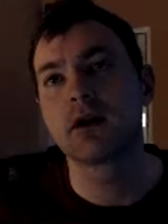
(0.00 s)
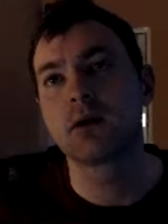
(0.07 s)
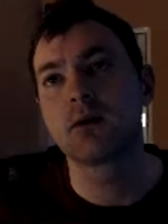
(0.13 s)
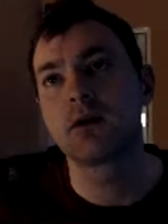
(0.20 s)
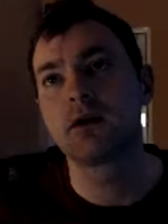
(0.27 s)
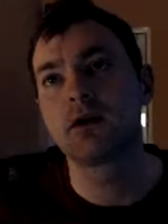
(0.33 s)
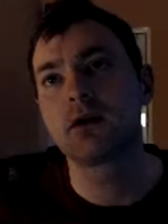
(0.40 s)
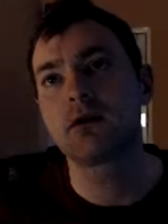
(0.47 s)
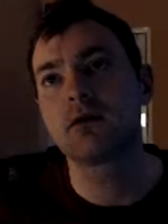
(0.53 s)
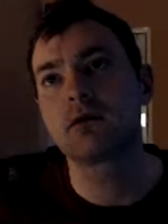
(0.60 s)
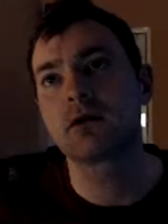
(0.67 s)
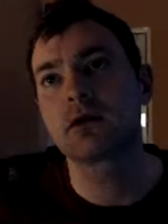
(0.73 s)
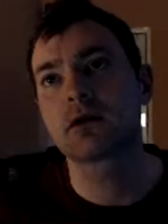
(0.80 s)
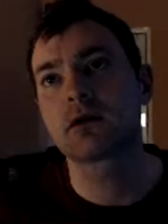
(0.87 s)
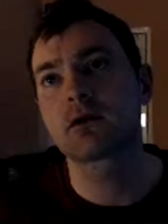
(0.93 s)
Now we
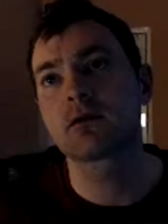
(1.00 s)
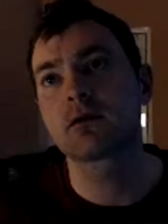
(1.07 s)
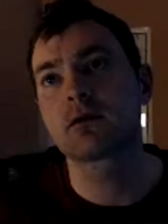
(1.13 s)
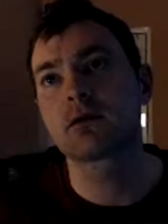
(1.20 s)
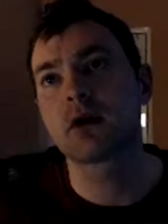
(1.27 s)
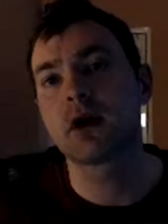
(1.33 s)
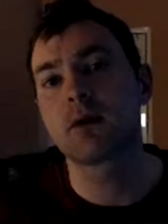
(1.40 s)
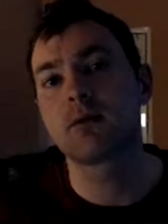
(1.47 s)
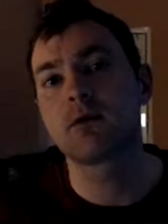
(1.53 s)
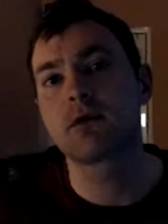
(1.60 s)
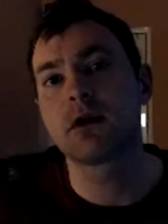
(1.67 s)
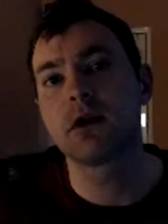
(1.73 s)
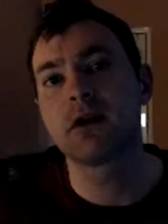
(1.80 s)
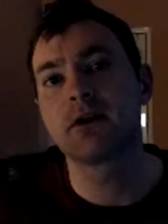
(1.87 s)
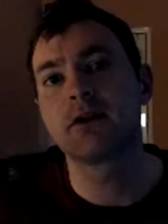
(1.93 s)
know that
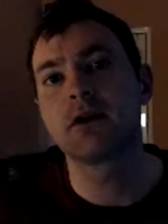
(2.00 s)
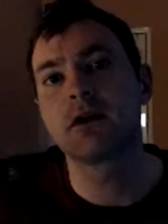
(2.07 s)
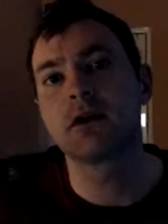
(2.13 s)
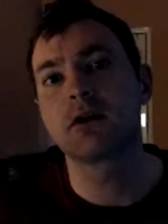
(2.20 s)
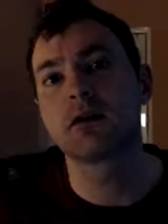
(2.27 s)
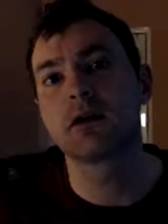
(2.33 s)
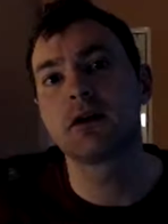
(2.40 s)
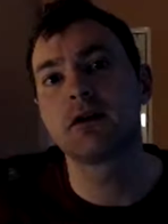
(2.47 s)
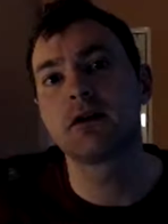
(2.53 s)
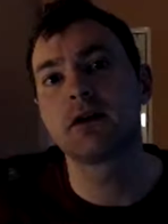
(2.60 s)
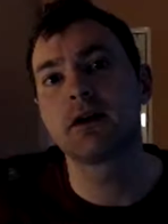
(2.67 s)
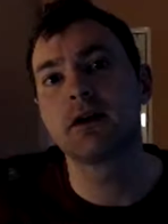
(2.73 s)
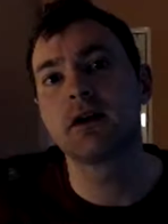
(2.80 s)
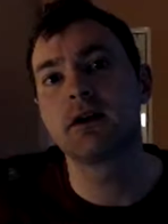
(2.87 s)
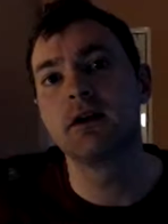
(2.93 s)
Emery is not in
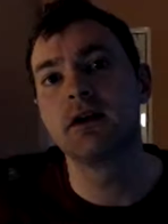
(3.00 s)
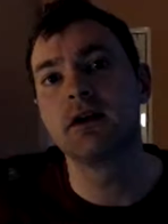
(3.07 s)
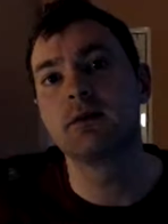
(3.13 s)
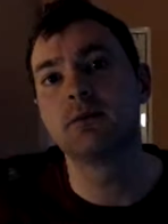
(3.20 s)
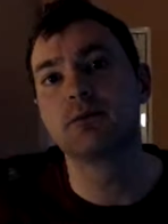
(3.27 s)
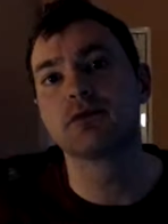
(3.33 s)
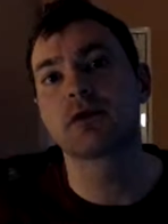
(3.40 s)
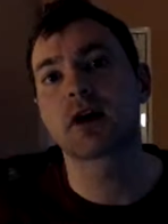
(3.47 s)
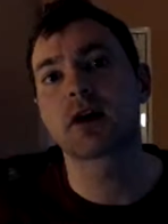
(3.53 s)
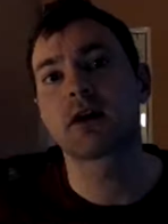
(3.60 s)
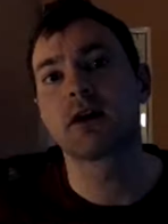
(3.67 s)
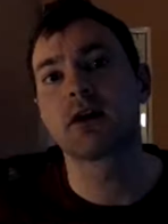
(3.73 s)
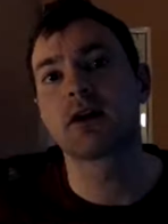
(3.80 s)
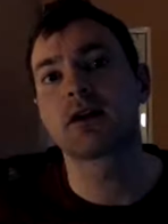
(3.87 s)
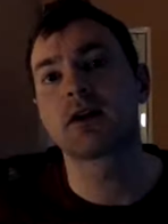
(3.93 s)
the elite
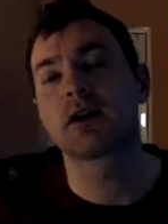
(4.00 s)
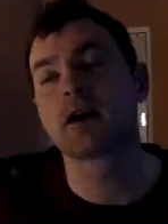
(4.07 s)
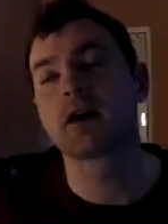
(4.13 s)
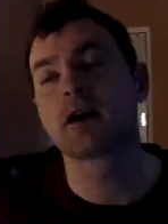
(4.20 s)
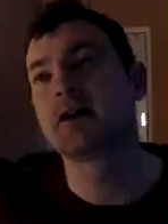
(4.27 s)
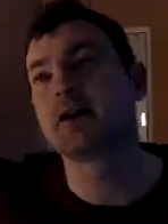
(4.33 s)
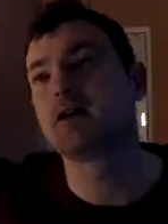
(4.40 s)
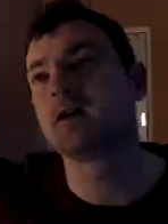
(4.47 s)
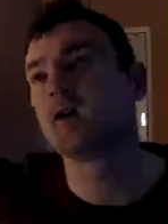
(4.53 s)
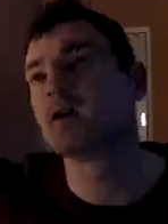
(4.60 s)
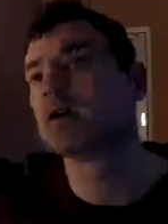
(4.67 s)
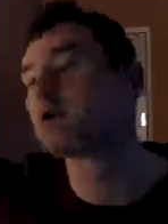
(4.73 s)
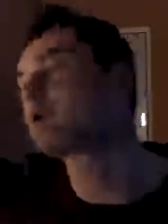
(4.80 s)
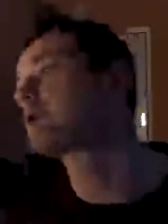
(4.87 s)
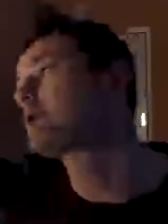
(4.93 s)
bracket, like he's
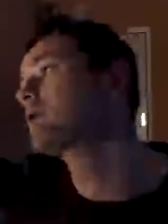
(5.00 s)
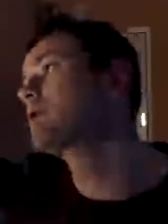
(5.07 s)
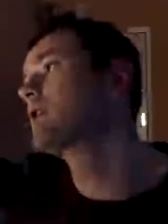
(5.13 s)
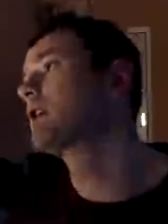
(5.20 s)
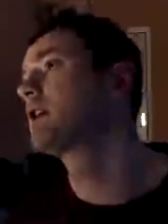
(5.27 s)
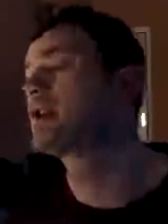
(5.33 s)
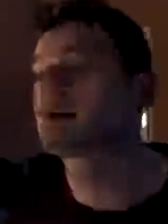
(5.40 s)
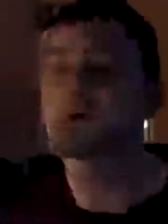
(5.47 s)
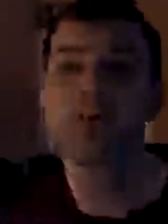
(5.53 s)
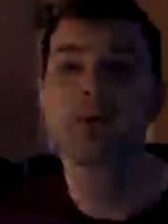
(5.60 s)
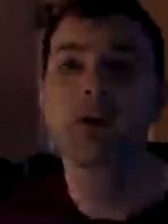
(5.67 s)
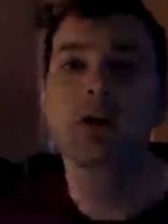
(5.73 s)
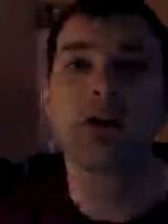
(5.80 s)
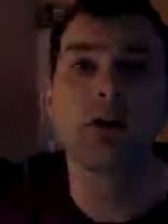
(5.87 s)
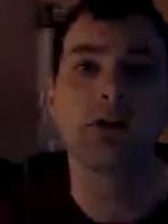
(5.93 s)
not sort of like
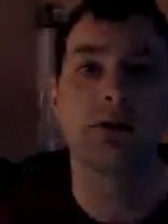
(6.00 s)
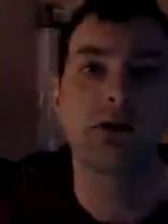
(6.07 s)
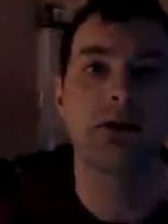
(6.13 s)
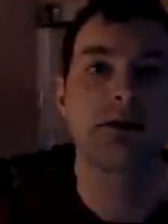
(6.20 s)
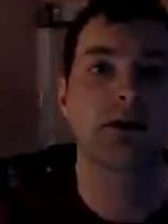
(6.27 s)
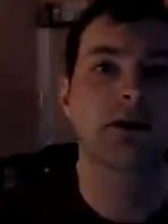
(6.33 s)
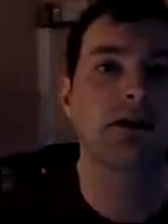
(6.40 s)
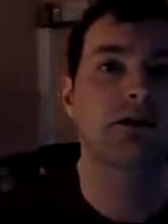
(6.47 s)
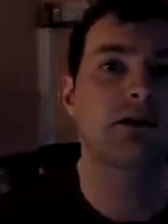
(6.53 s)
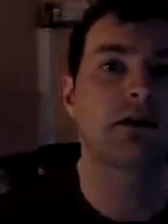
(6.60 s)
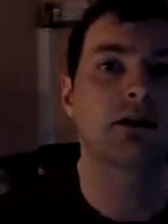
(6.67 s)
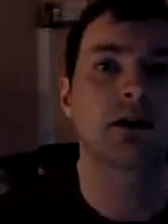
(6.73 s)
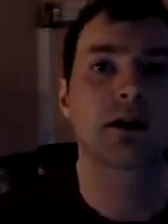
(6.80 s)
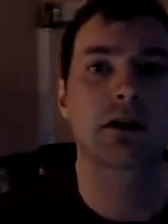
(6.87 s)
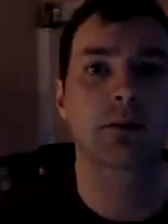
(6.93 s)
he's
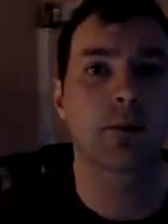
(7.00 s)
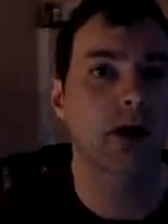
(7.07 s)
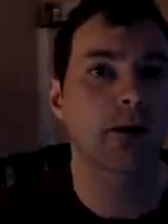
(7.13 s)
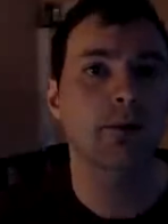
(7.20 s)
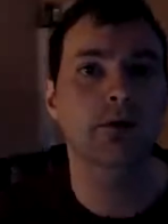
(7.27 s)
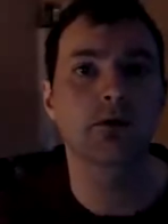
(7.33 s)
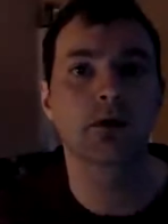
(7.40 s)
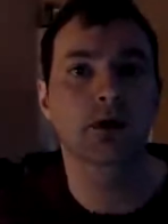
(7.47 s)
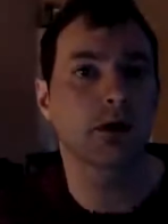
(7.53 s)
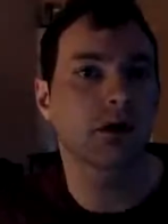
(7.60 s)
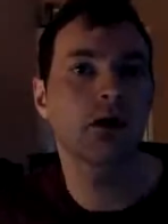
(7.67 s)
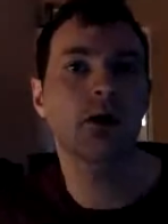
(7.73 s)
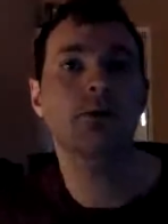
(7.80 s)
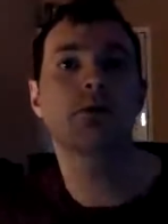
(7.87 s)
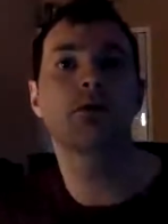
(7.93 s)
not like a Pep or a
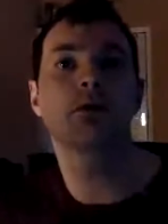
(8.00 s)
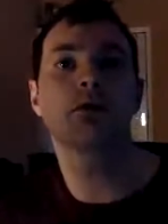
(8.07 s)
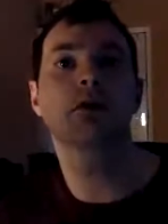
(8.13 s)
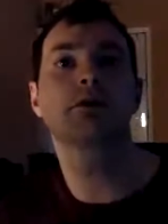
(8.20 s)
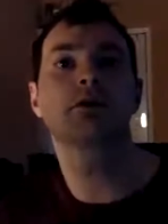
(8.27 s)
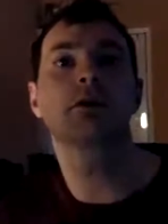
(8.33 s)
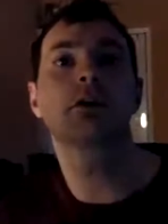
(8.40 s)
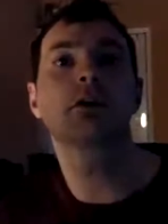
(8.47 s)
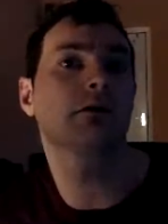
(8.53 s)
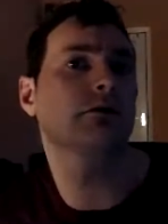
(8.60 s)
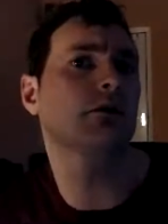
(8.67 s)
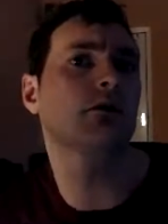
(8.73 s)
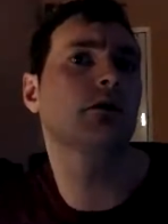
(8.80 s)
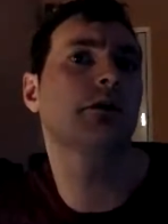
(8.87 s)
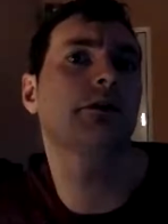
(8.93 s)
Klopp or even
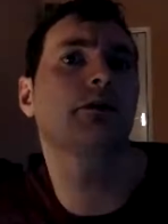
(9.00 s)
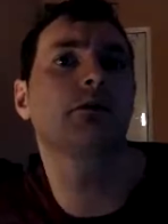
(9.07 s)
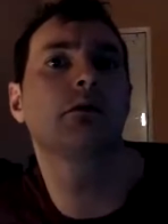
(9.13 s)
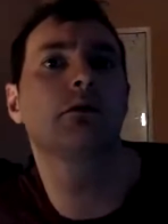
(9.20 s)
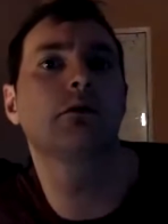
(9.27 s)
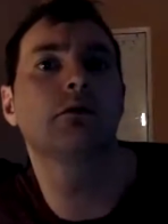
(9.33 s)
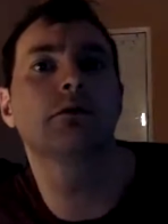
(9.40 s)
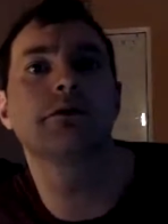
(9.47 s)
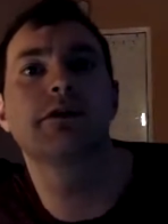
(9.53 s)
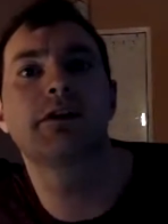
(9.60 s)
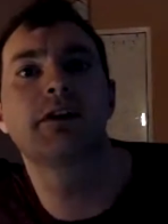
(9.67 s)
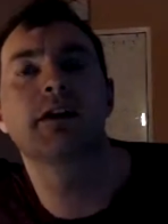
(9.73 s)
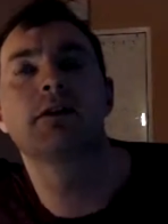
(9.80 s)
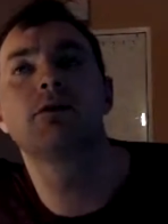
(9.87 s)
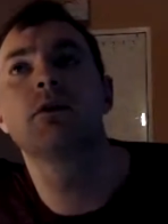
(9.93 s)
Conte, of
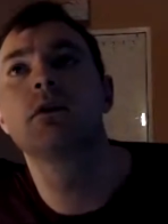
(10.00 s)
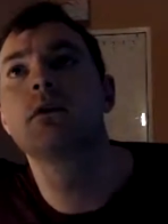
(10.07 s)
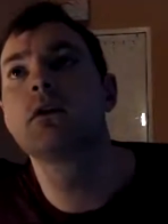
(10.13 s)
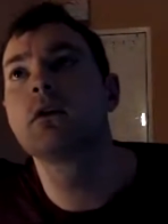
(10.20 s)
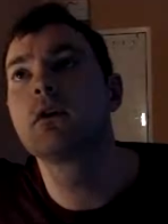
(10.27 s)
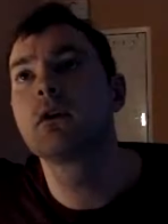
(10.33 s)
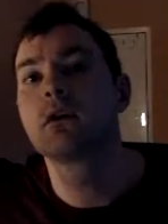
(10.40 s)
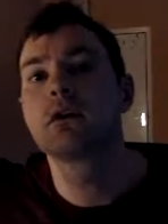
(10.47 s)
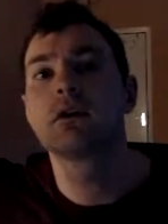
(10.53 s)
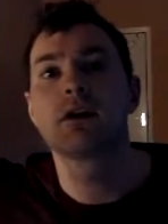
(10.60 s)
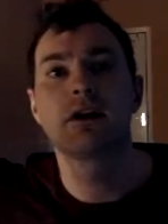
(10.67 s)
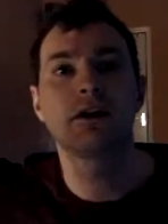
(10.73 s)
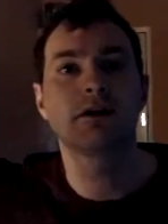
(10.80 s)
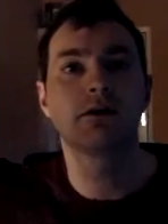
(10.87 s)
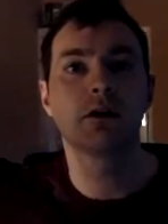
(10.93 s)
course, or
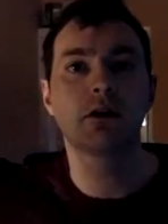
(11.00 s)
Zidane.